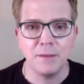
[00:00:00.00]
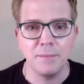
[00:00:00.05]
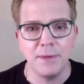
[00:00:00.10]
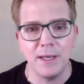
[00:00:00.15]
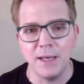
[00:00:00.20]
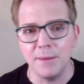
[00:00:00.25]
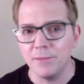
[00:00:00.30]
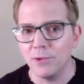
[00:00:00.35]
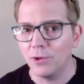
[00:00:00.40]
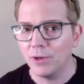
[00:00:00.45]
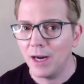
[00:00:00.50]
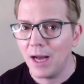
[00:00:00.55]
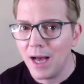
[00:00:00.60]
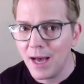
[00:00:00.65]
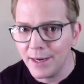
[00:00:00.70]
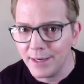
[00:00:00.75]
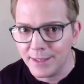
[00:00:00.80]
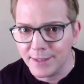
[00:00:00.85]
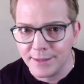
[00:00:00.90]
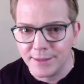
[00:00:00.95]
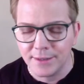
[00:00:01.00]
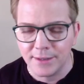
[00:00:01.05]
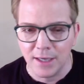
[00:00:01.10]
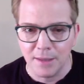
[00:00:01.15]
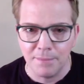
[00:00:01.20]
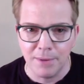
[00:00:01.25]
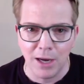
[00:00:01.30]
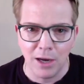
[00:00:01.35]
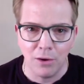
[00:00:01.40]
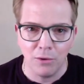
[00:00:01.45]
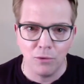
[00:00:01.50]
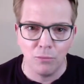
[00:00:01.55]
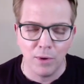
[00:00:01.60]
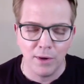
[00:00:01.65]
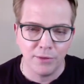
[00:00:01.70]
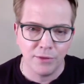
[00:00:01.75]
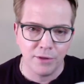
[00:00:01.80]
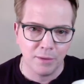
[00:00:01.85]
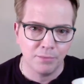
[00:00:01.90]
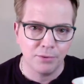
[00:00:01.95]
being more honest about
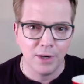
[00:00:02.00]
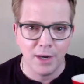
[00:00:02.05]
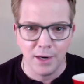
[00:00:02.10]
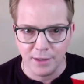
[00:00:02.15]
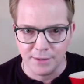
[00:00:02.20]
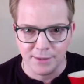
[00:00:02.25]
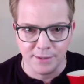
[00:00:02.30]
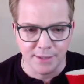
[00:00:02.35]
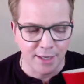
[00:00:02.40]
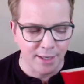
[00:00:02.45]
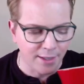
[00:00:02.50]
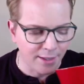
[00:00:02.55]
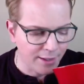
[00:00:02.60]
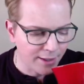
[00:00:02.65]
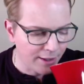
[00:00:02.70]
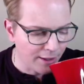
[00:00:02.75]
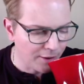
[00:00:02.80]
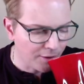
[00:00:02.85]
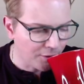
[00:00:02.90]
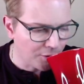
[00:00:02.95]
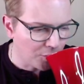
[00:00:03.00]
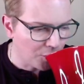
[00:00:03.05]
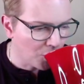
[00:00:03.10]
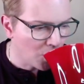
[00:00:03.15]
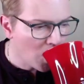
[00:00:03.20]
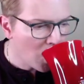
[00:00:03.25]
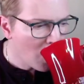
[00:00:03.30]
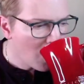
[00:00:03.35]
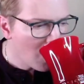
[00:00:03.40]
what their products can and can't do.